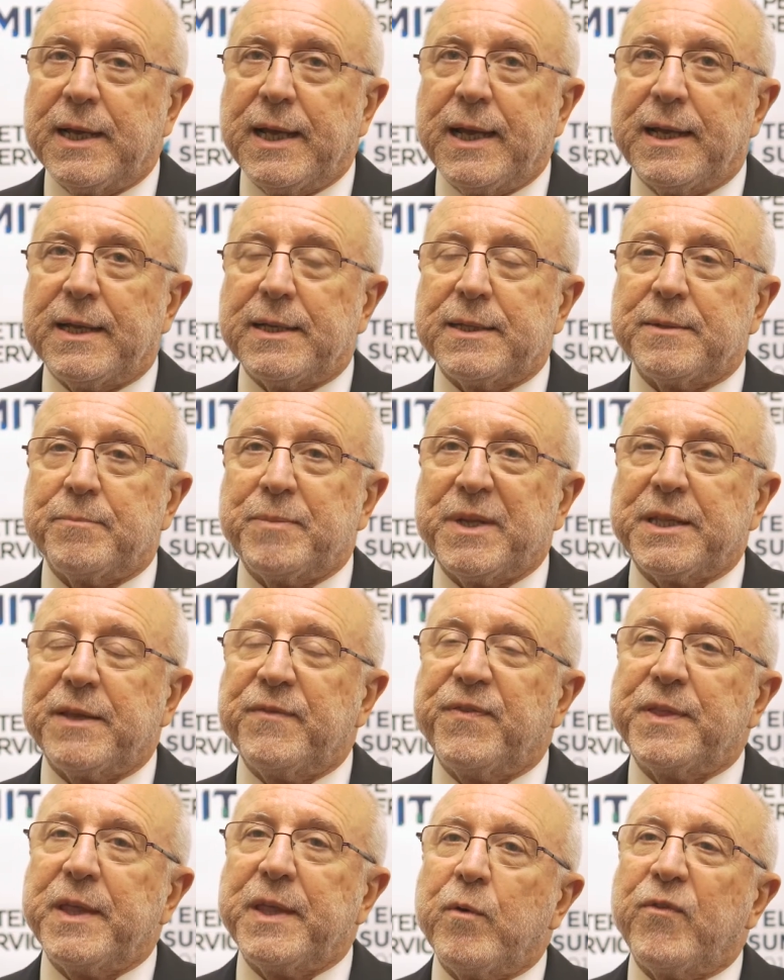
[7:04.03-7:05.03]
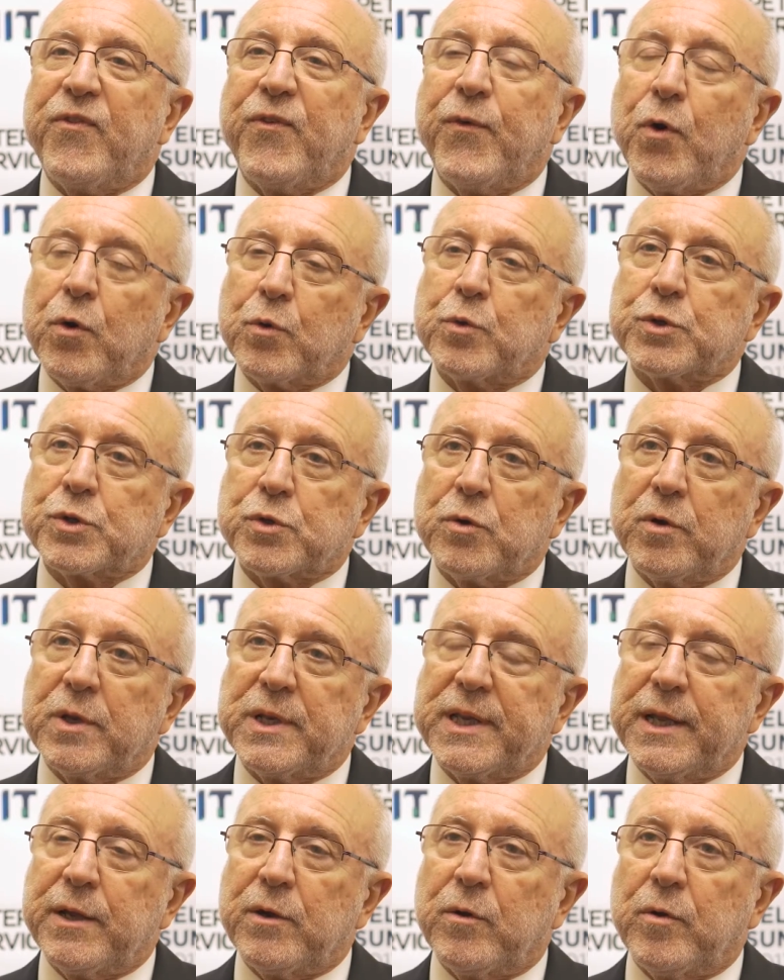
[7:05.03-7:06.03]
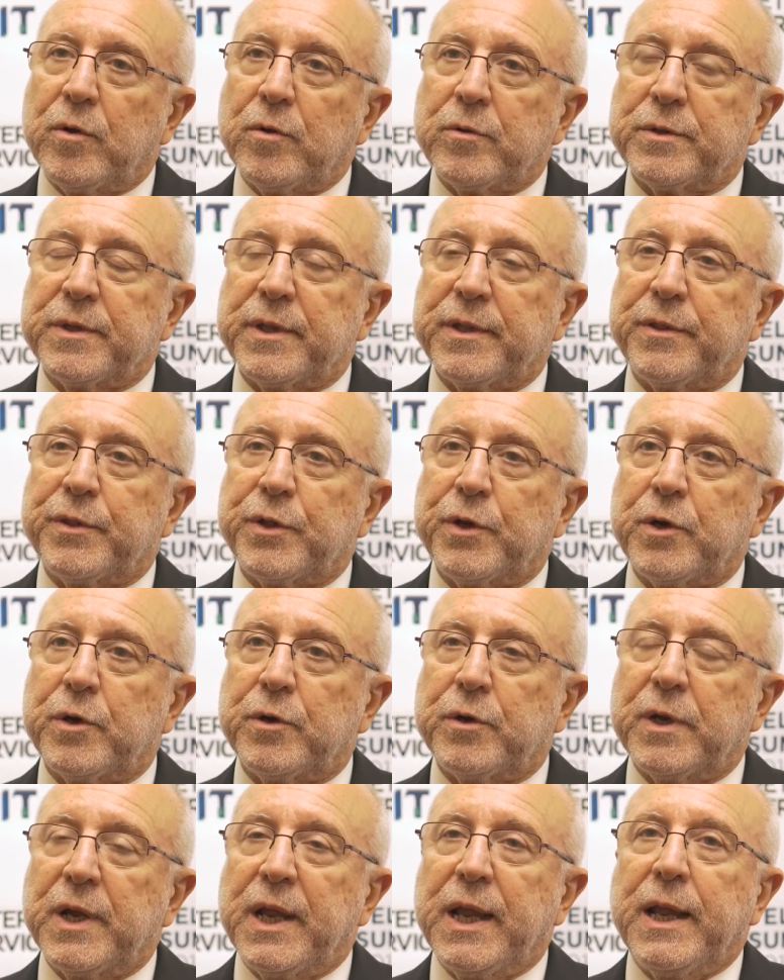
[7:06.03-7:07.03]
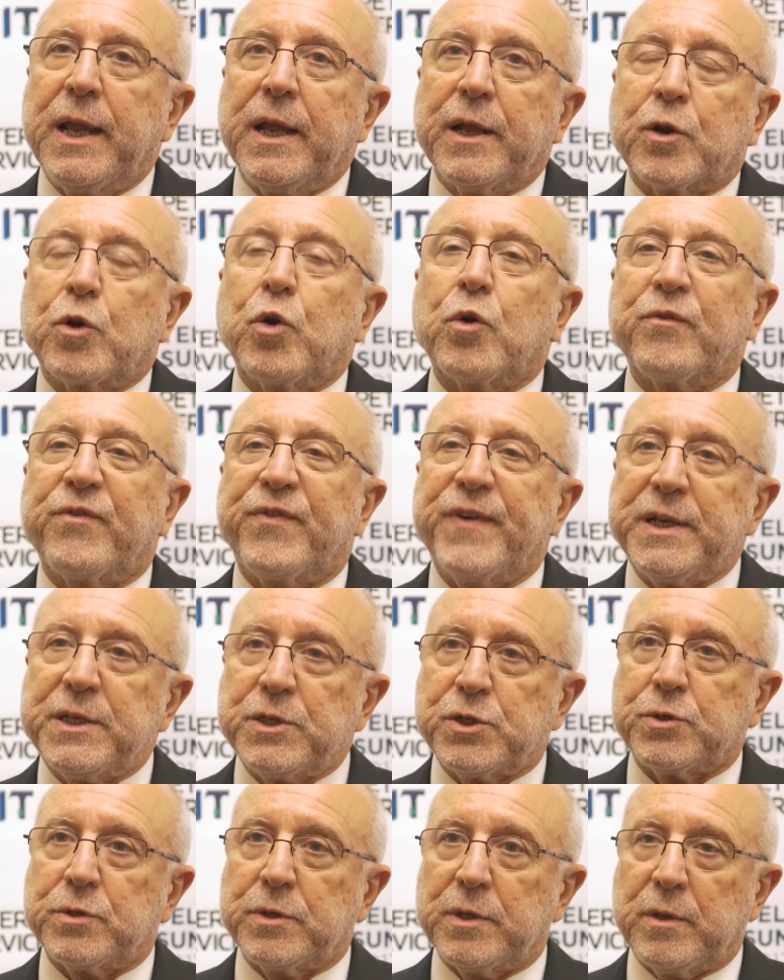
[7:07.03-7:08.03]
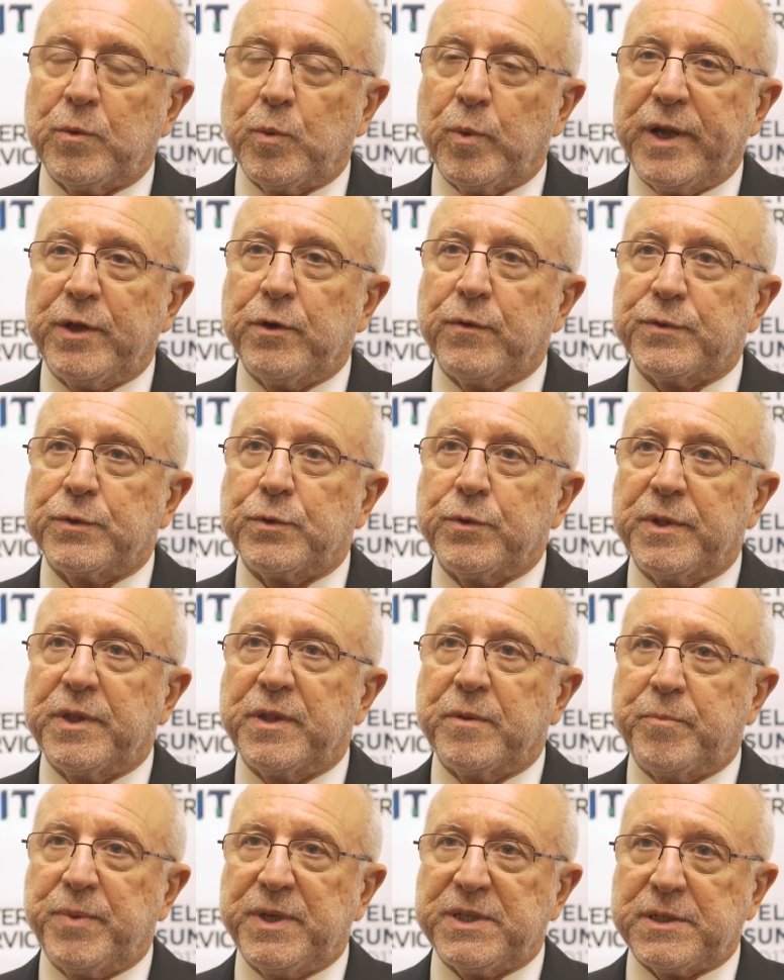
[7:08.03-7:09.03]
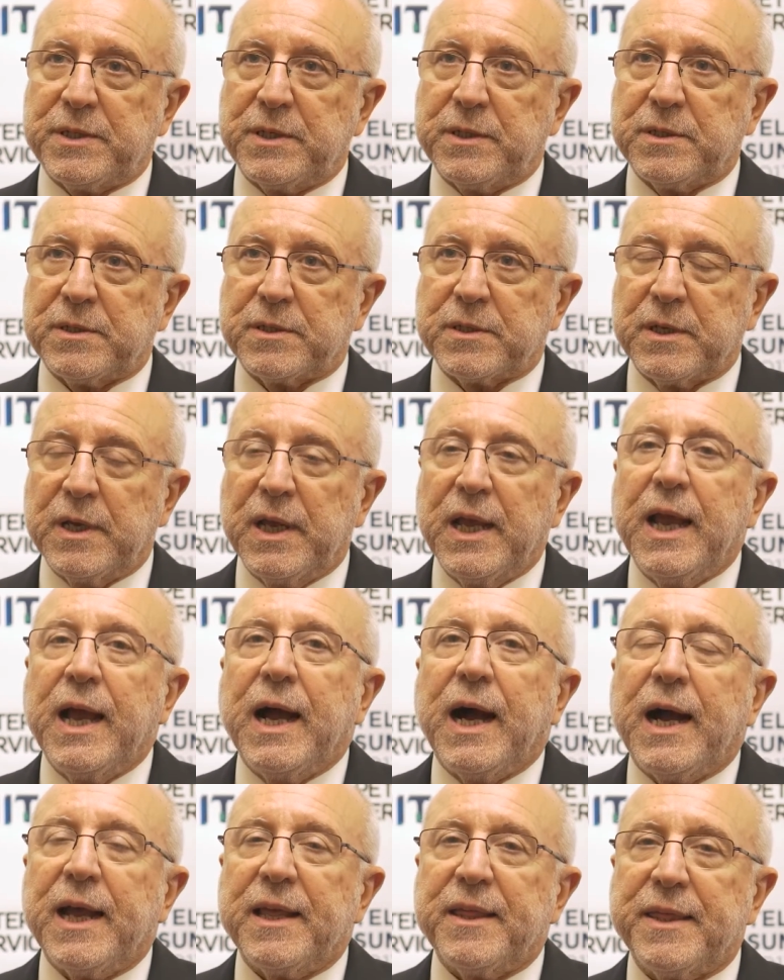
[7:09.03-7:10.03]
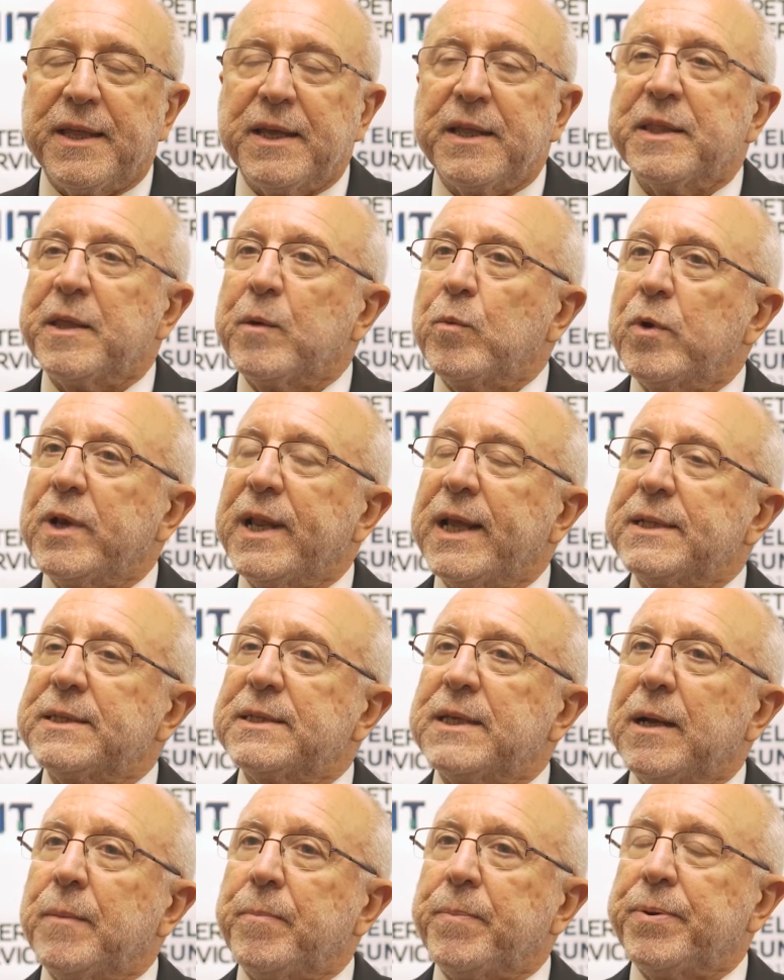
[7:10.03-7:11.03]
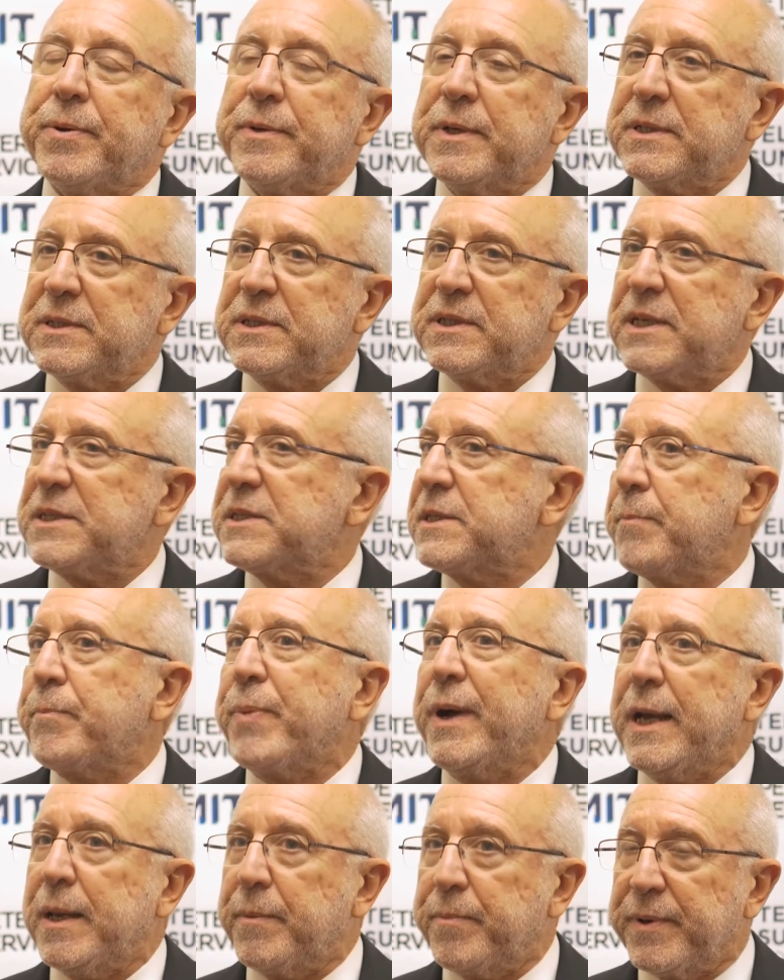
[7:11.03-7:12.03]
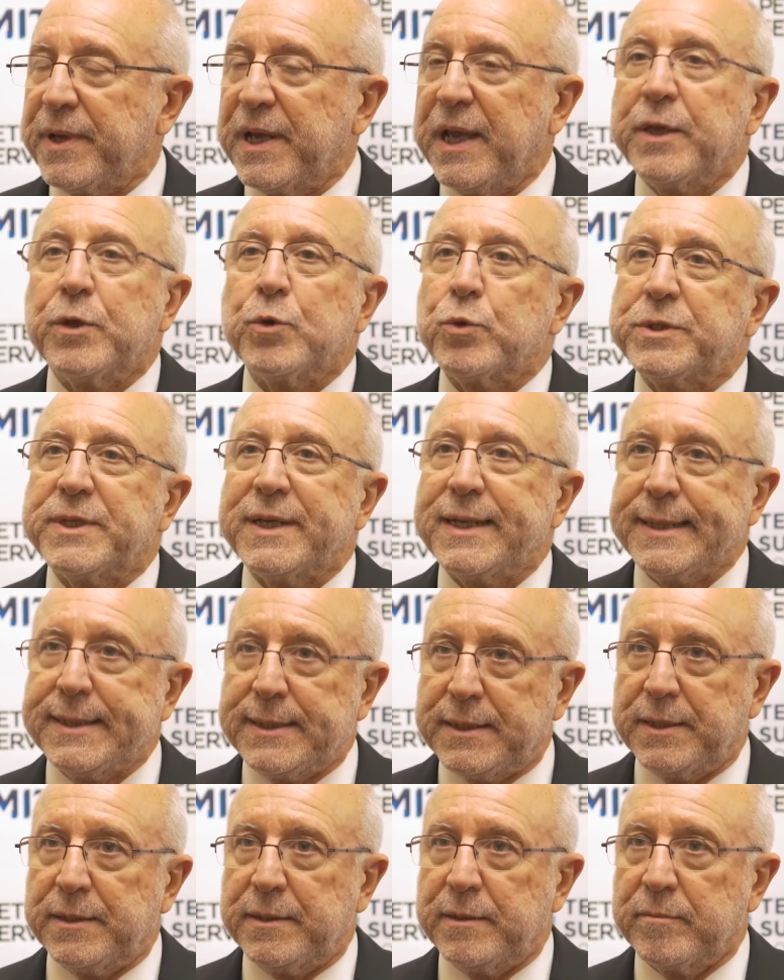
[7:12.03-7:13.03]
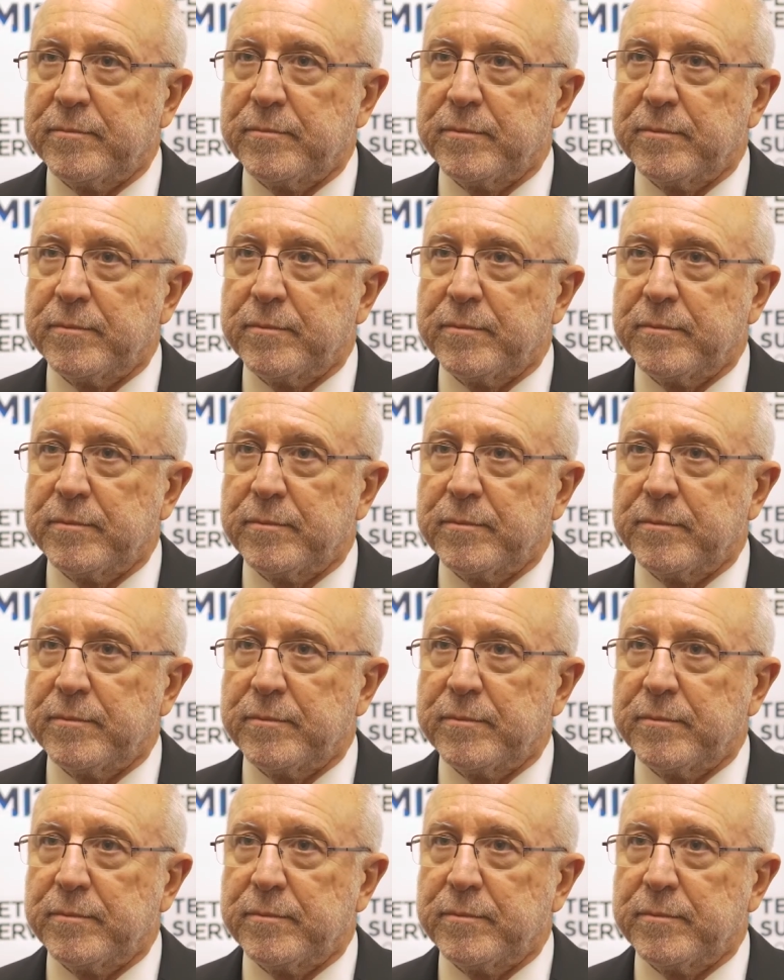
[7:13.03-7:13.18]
But if focus only on their conventional way of doing the business, I think they will end up just a pipe, a utility,